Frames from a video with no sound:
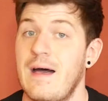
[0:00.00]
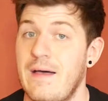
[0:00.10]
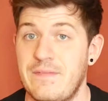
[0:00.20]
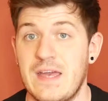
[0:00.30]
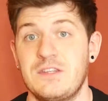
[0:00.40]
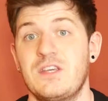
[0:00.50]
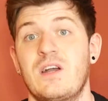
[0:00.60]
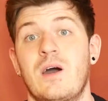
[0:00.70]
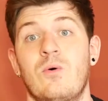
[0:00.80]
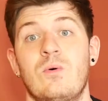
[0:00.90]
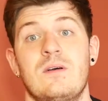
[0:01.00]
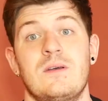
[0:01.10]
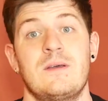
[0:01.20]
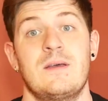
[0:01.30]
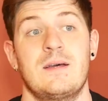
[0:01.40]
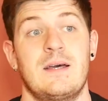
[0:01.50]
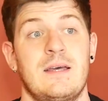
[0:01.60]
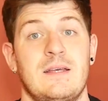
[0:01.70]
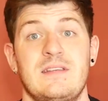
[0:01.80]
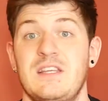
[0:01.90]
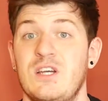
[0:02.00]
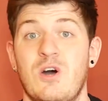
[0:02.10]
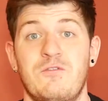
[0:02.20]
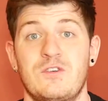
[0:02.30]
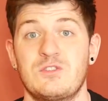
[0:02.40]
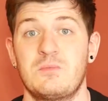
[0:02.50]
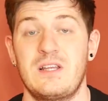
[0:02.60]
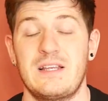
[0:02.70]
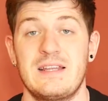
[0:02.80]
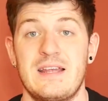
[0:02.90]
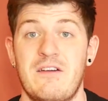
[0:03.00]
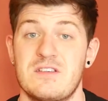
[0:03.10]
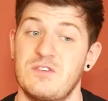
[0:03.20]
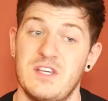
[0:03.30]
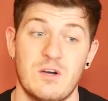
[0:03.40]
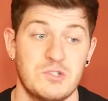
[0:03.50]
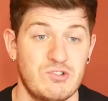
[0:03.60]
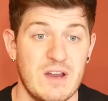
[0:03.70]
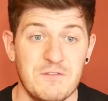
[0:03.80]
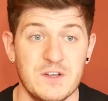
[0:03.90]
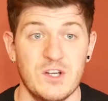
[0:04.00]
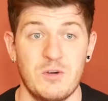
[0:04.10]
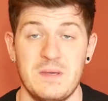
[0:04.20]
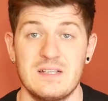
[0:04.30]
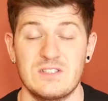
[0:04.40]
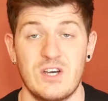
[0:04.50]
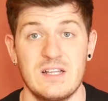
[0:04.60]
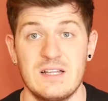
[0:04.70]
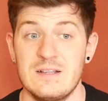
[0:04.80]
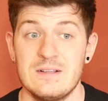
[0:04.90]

and then you go for someone like Linares, or you go straight for the European title